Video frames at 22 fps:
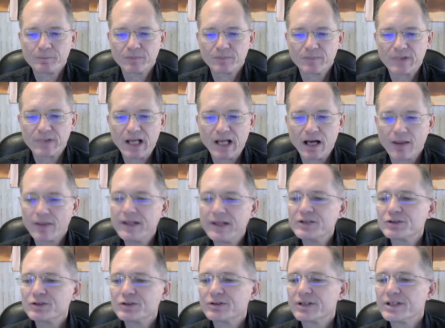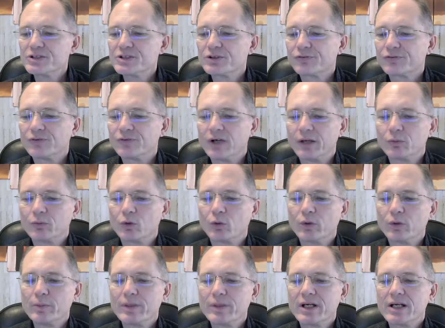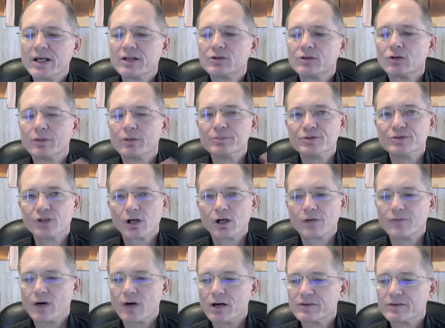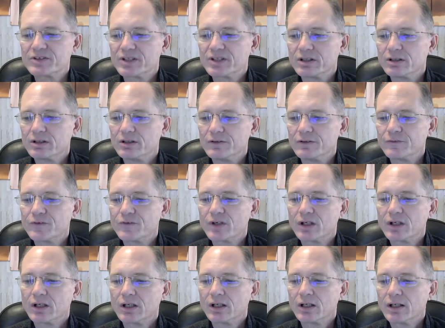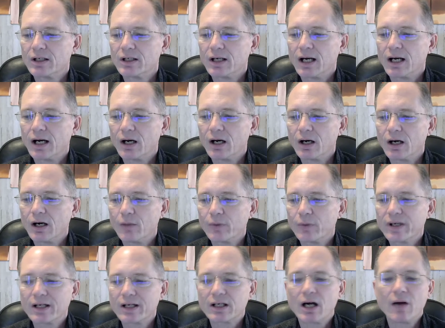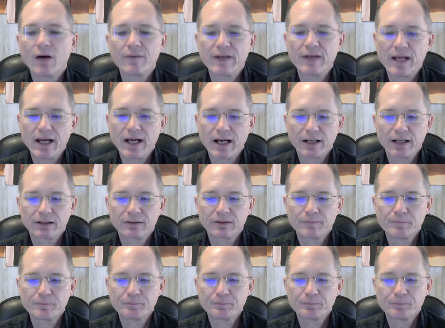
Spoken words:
Now, these are fun. When we begin to observe ourselves, we get caught in the act.